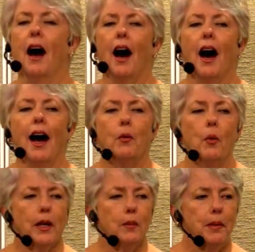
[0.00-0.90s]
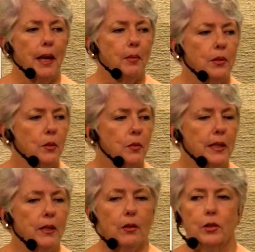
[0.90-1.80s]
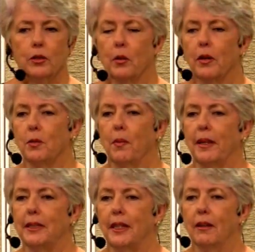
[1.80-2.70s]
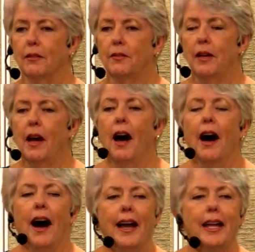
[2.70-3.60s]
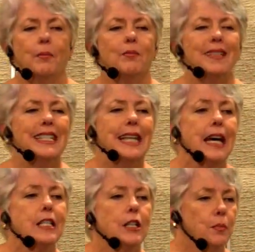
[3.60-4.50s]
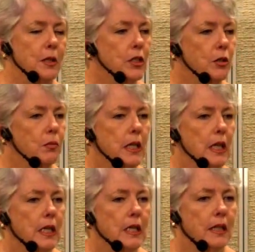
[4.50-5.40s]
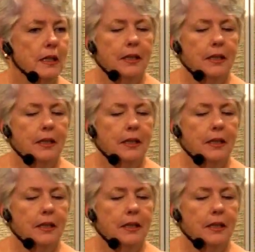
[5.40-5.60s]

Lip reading: I want to be able to read those stories myself. I am desperate to read.